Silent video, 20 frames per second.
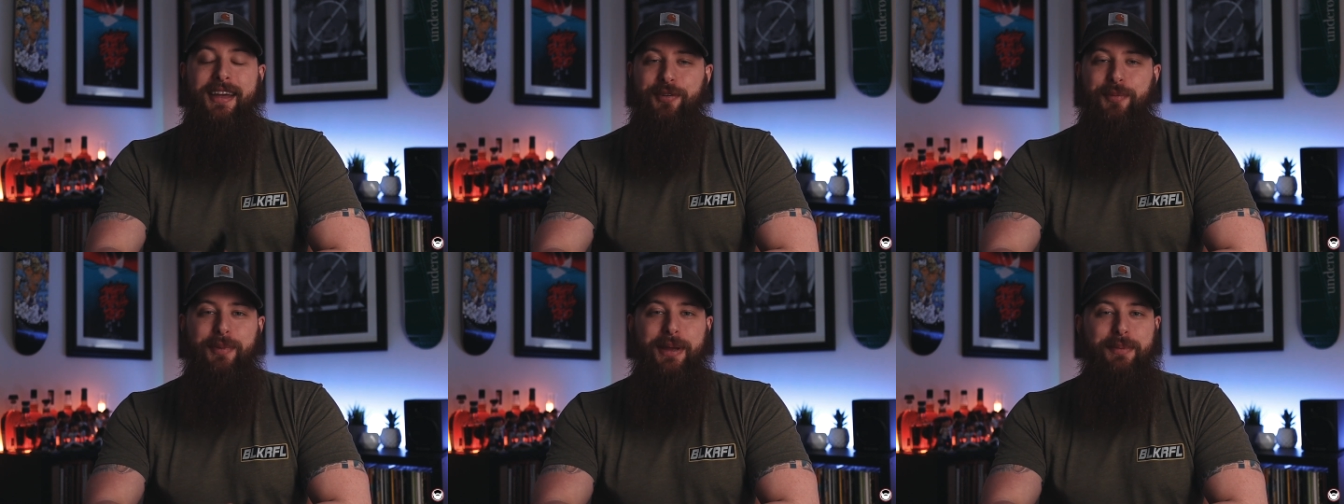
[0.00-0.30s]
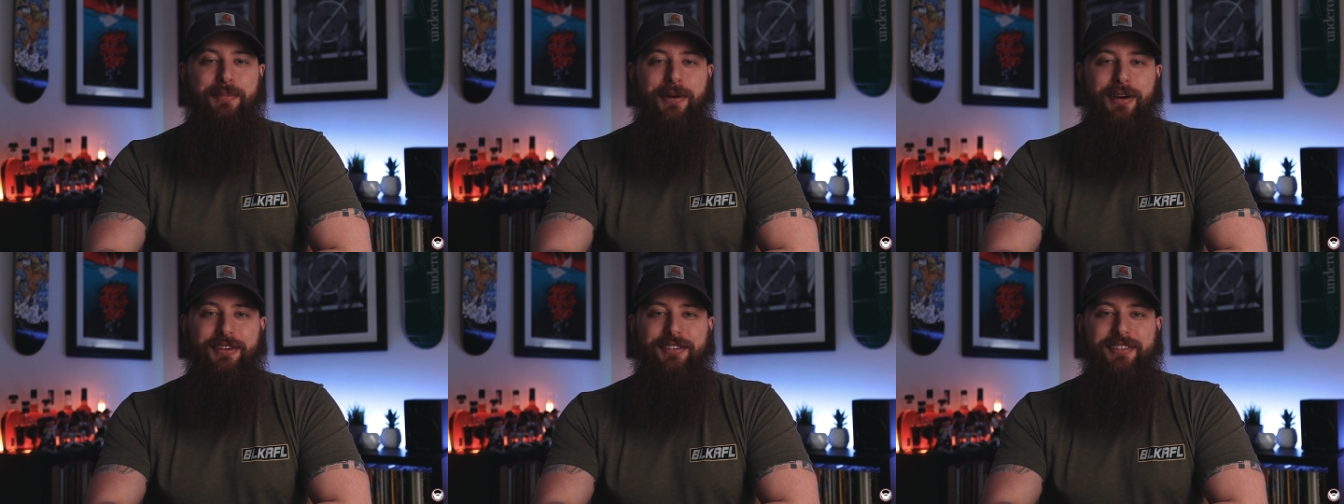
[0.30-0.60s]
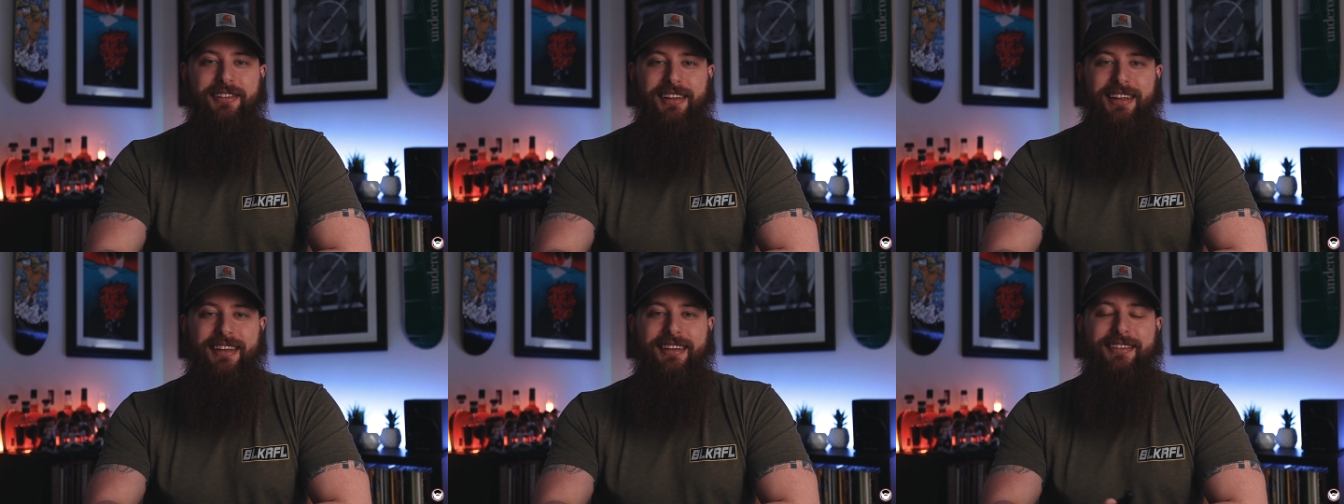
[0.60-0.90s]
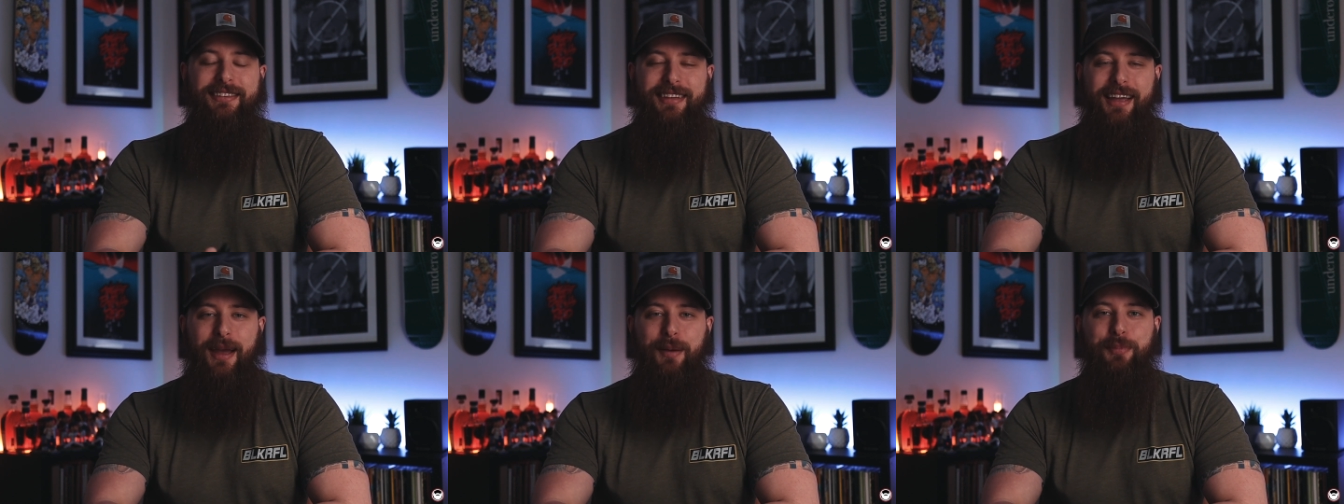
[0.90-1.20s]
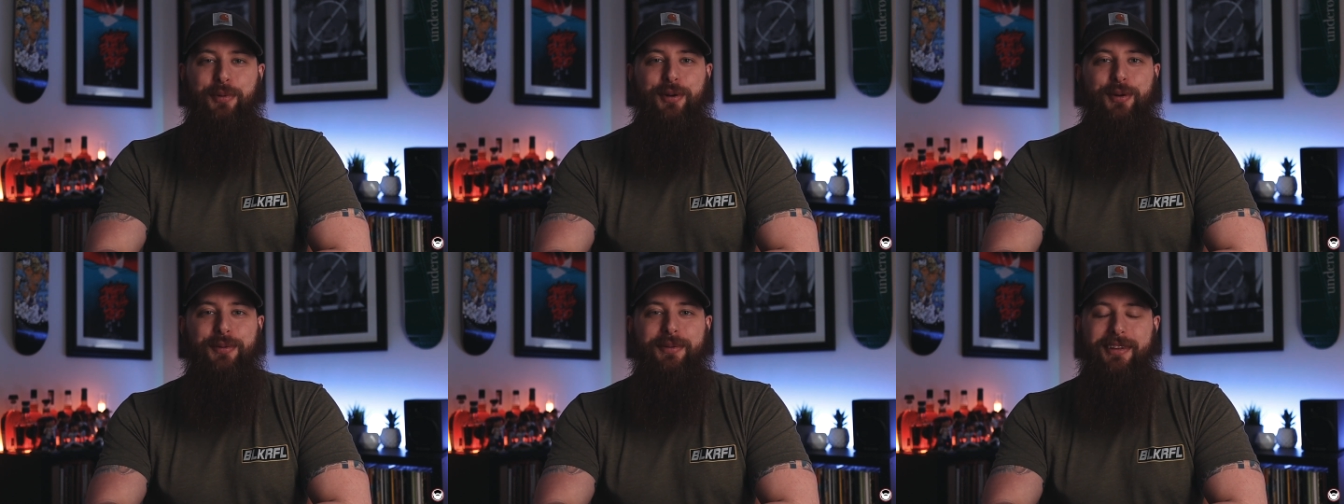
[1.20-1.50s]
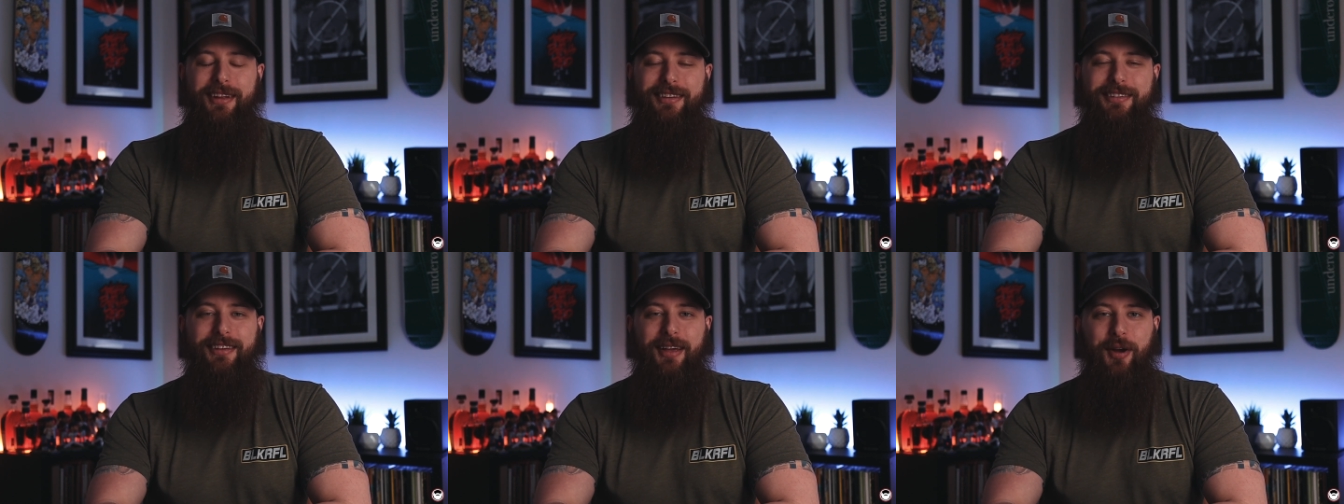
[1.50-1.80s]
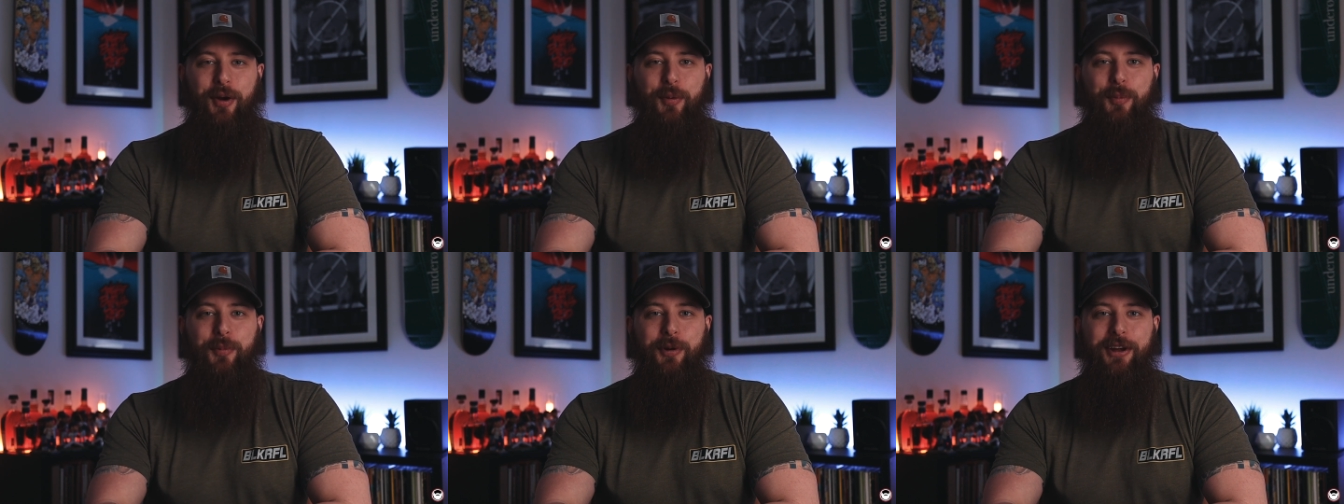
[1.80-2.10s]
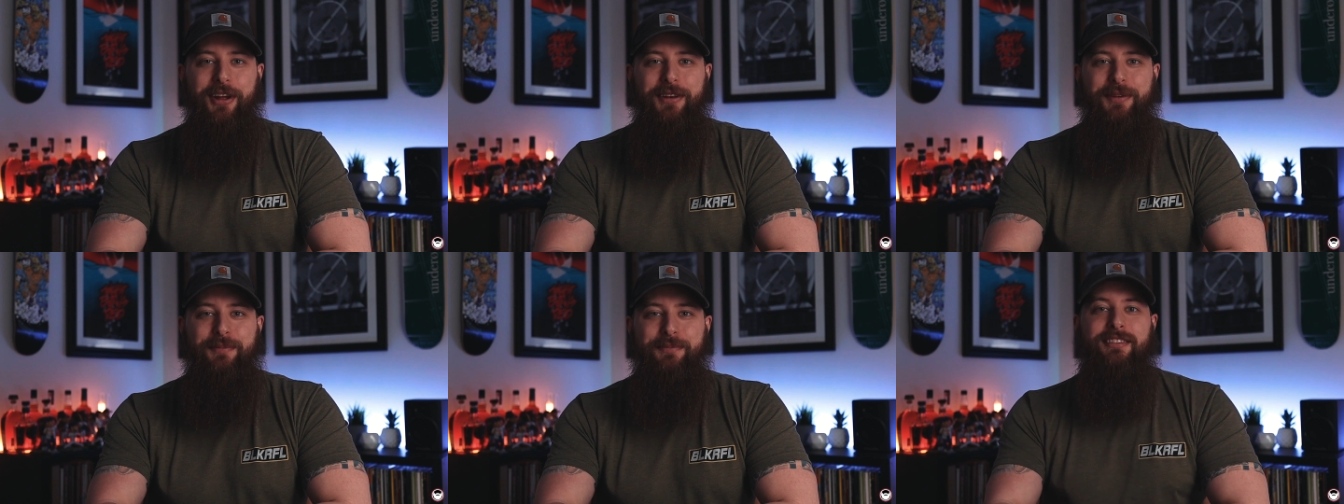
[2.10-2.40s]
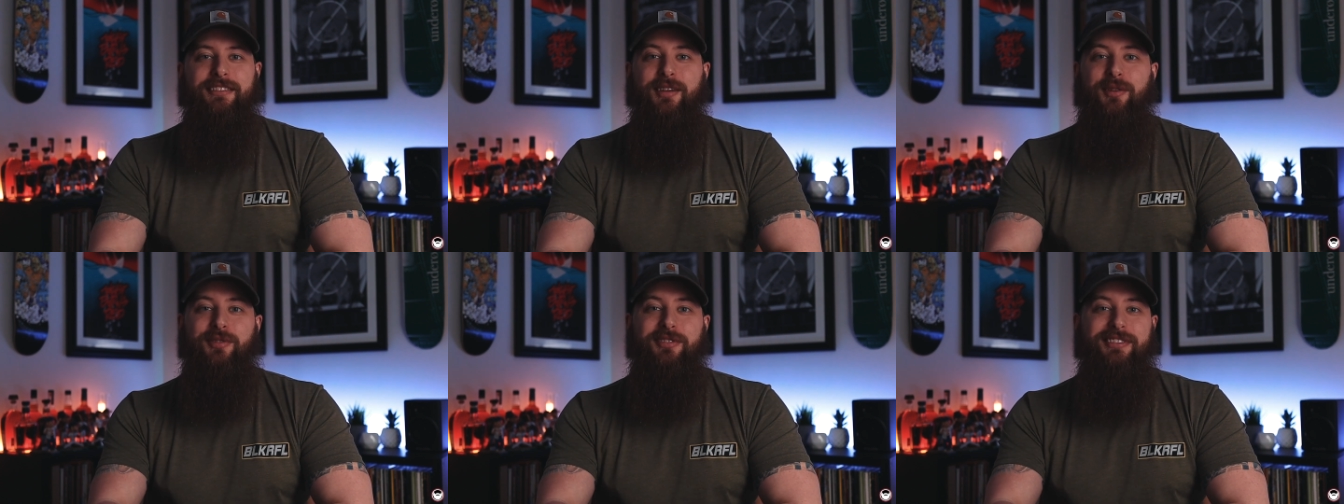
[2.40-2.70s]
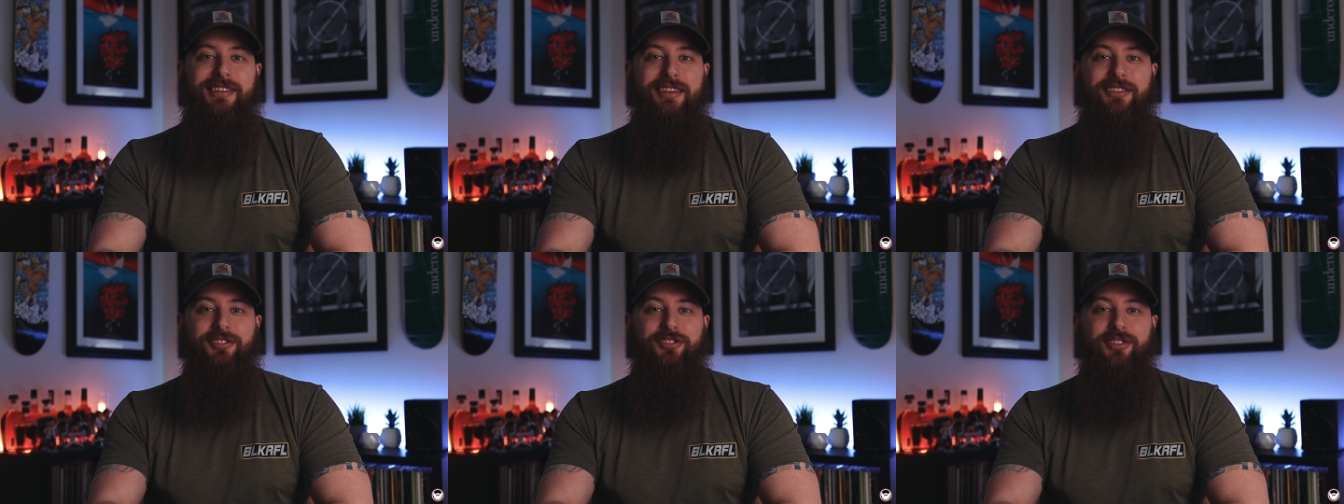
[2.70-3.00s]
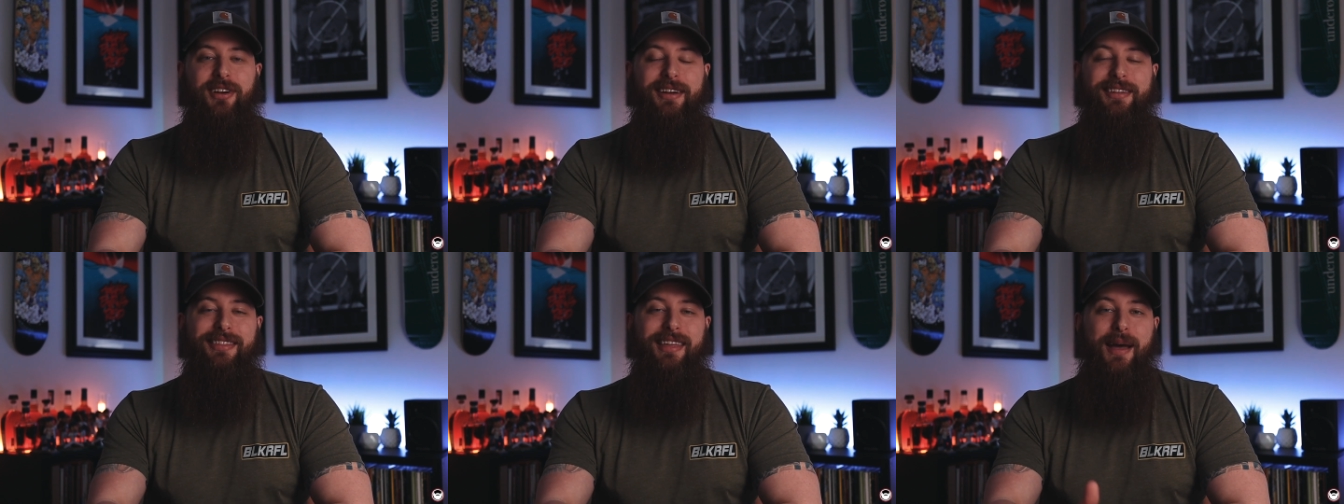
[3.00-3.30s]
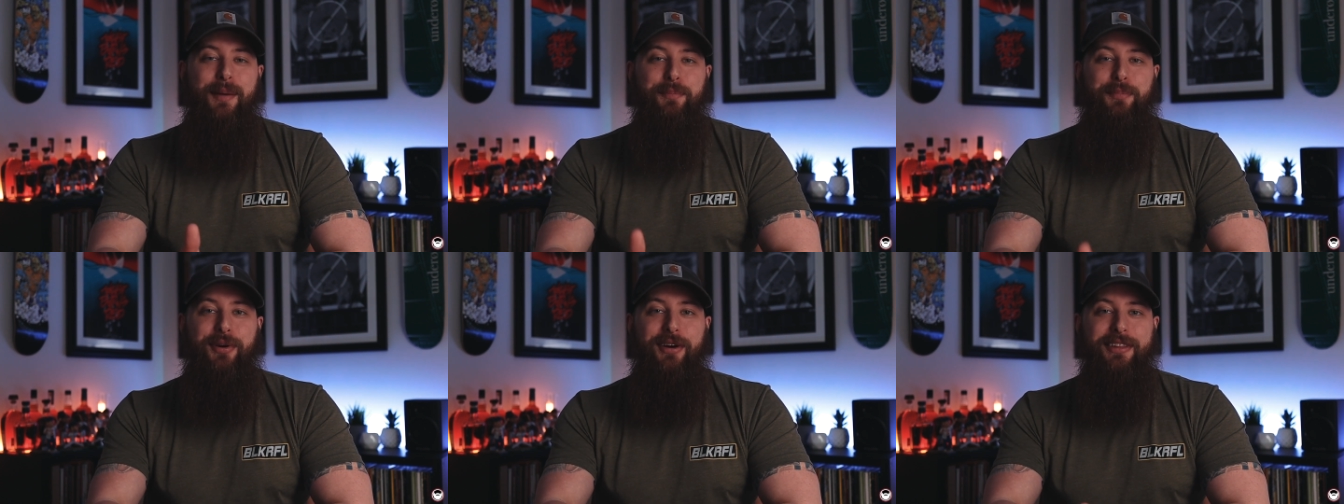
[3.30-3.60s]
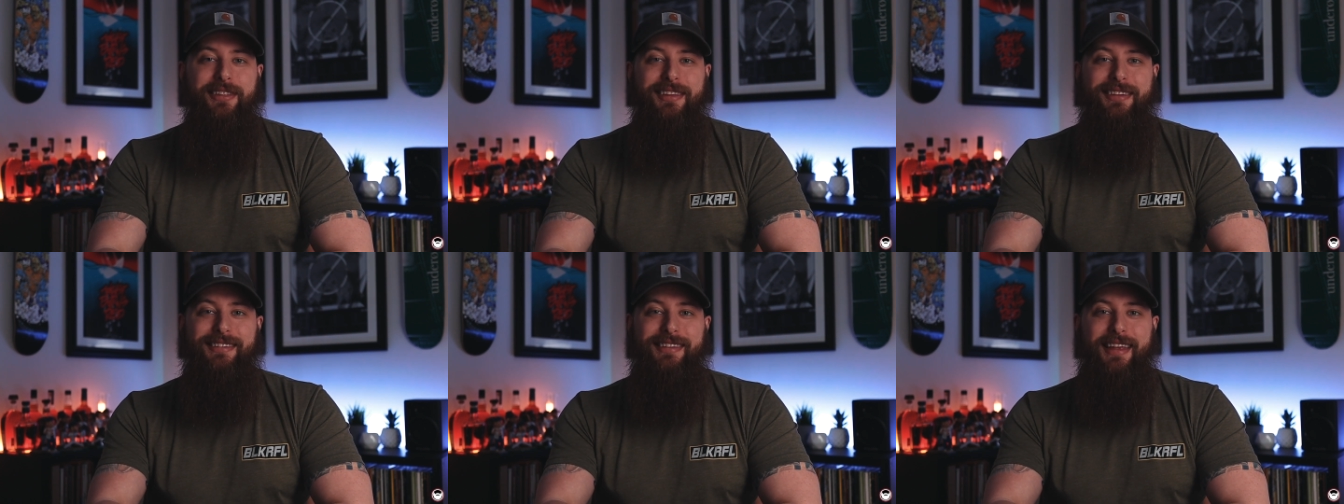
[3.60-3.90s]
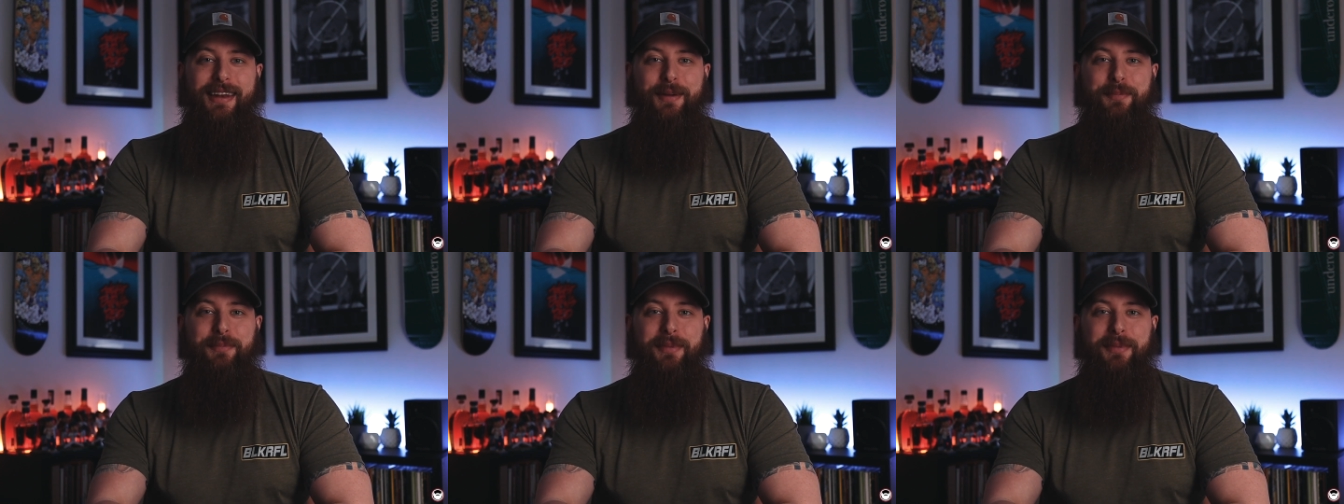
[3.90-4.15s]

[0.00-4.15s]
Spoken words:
For me personally, Taproot is a home run. So scent strength, I'm putting this at a